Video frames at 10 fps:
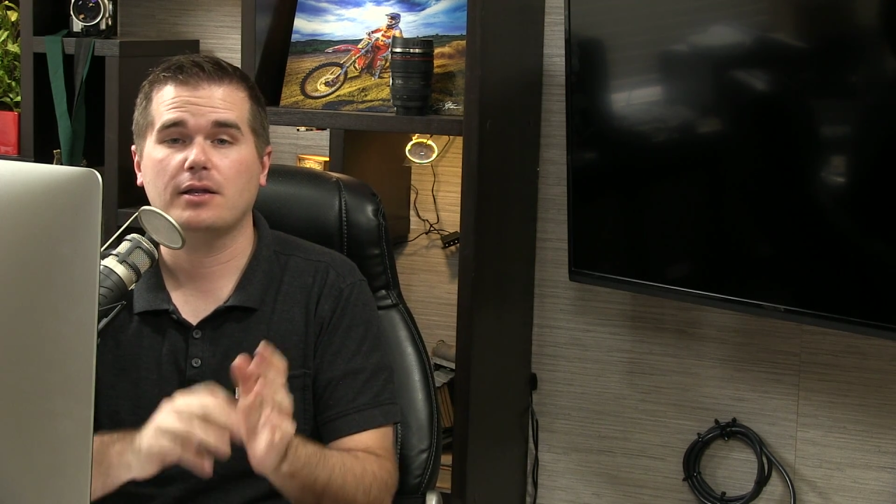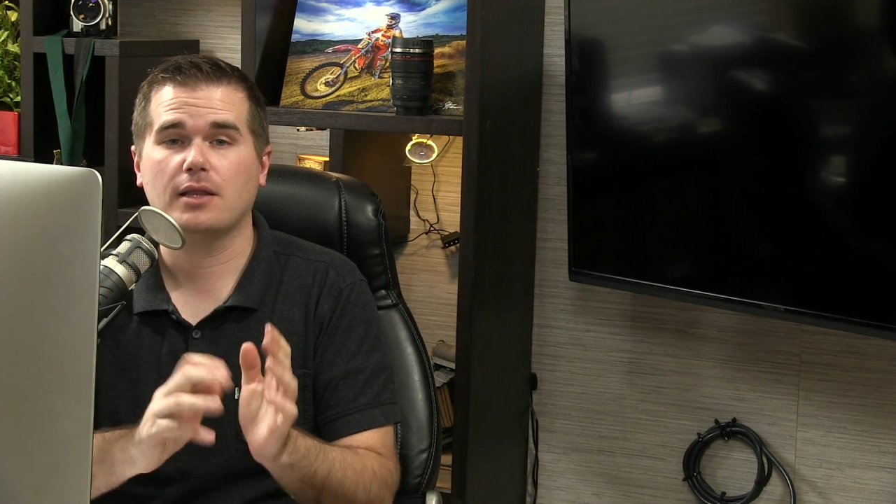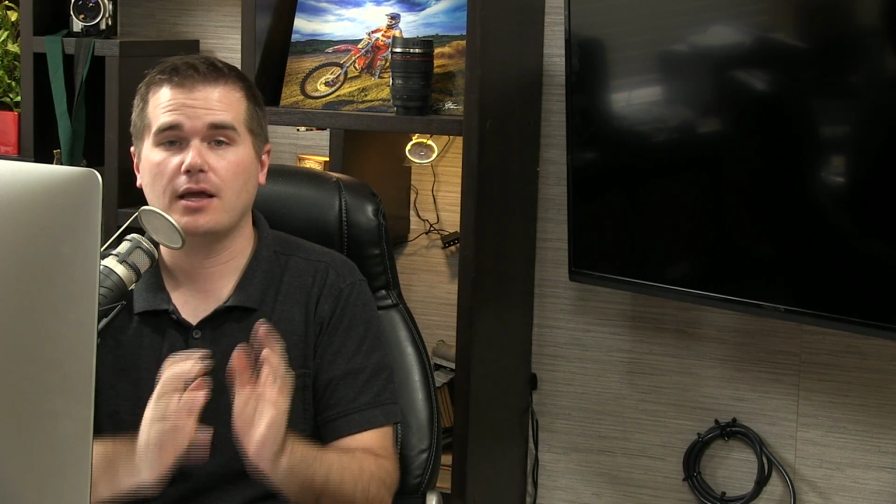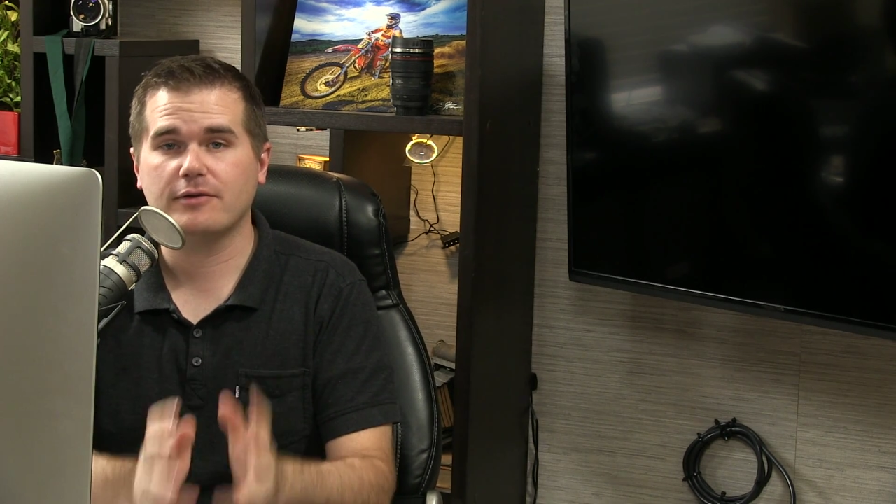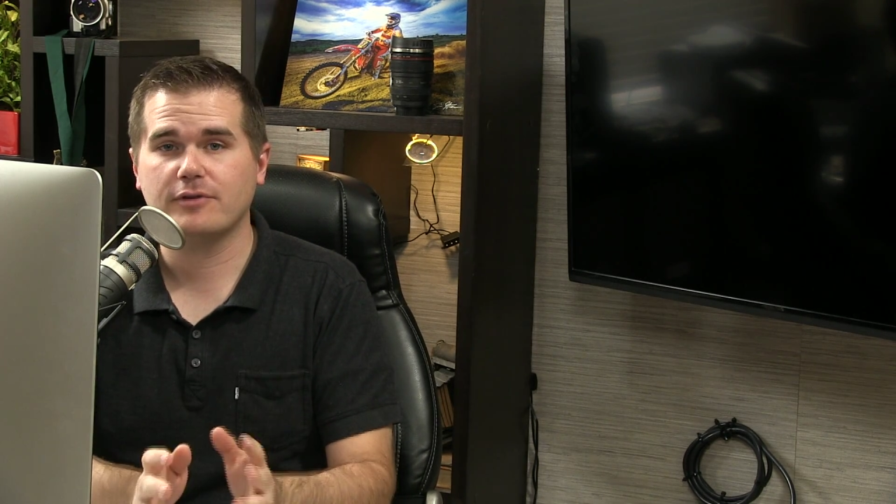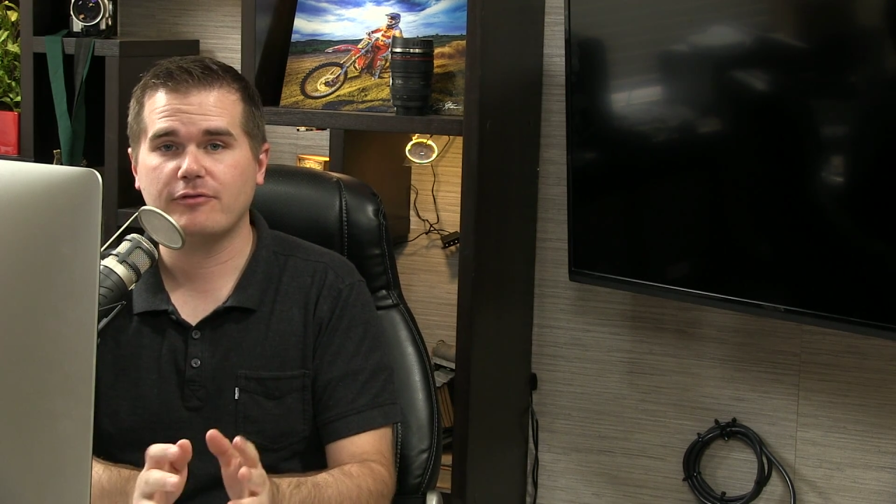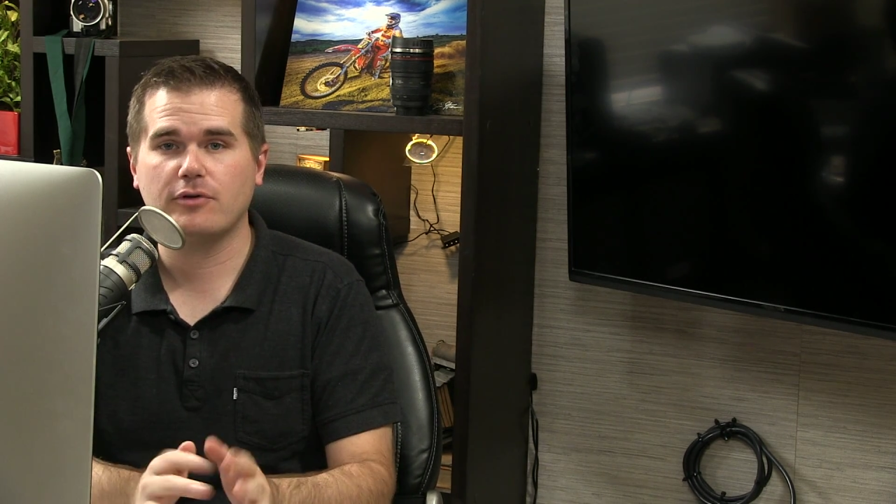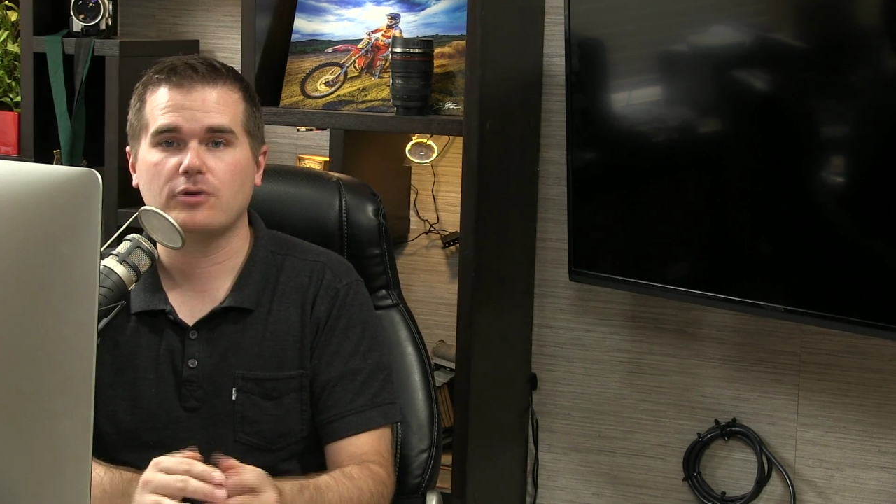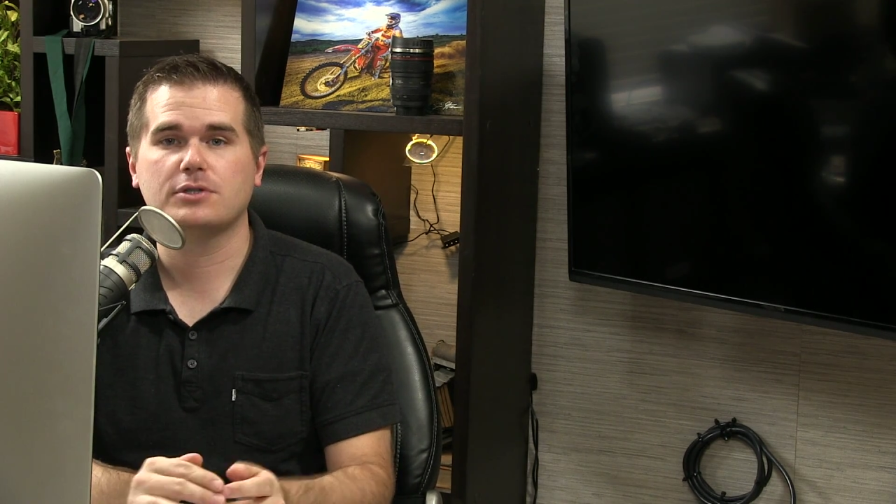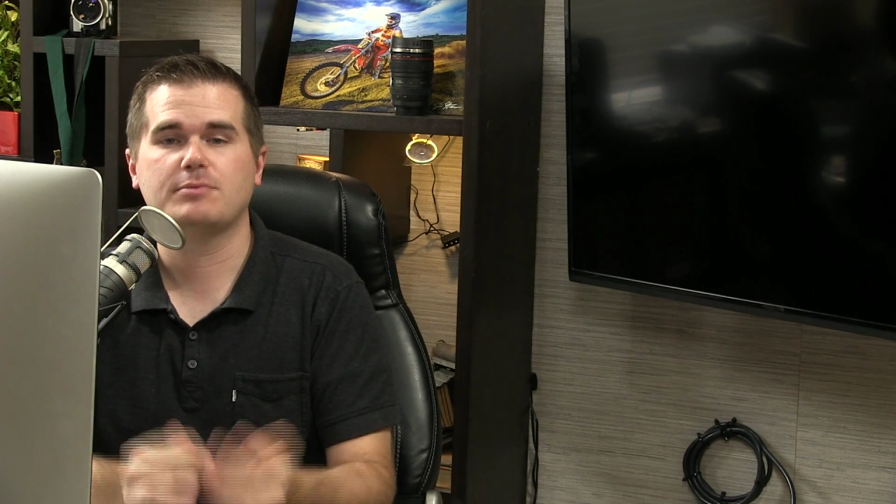loved the
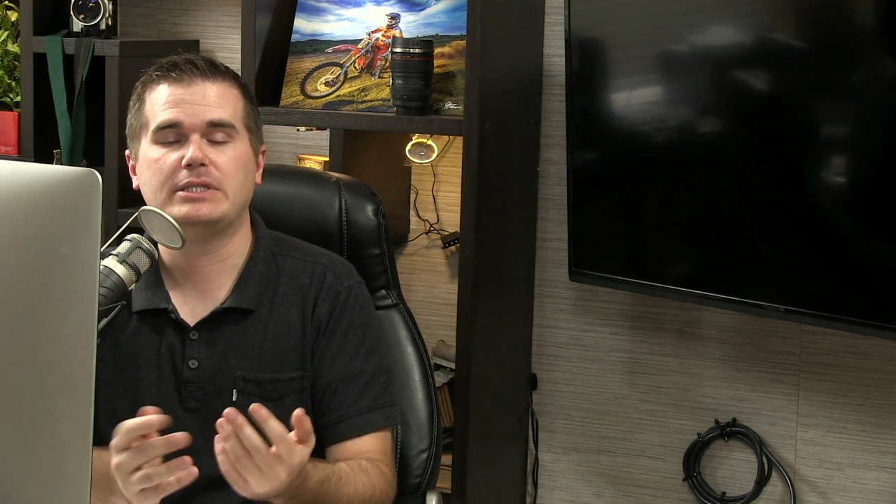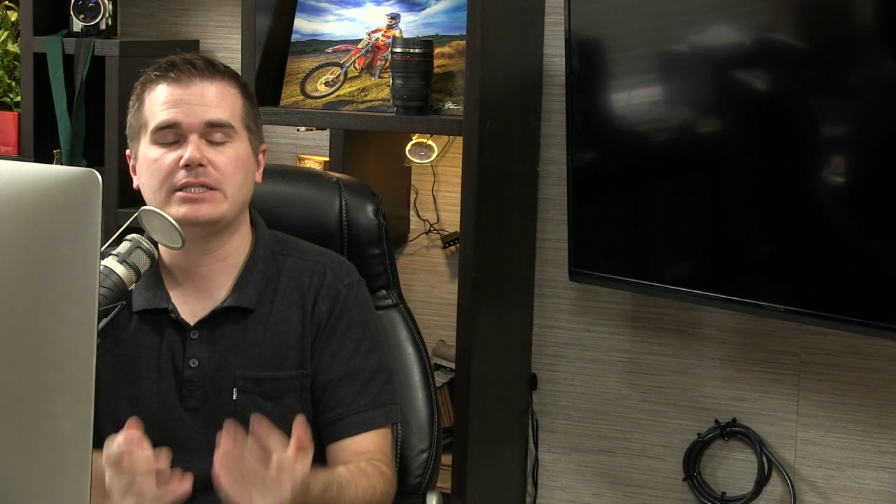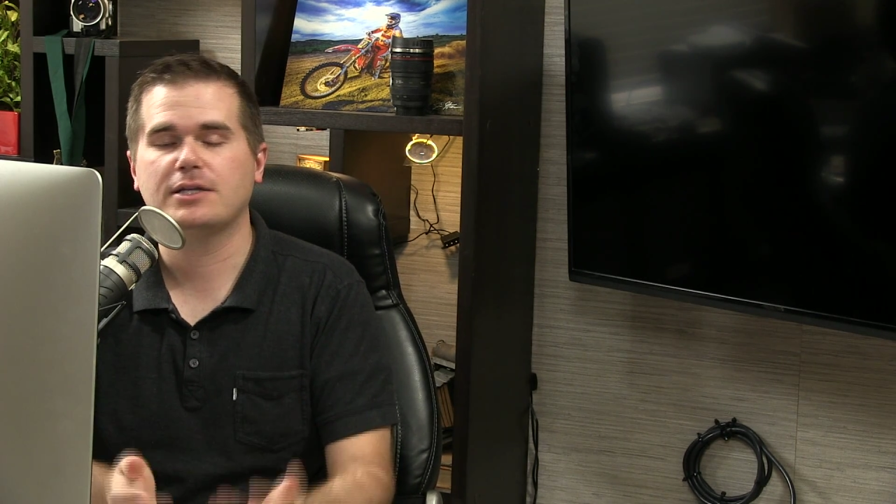photos, but